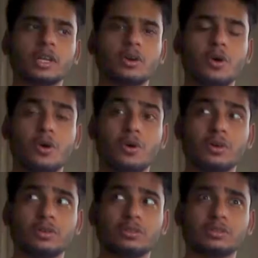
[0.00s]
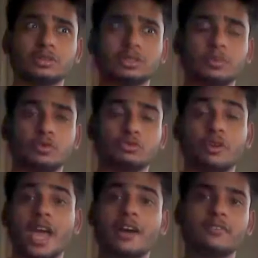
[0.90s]
or suppose we
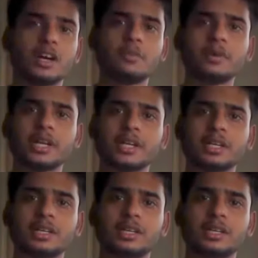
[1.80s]
have an update,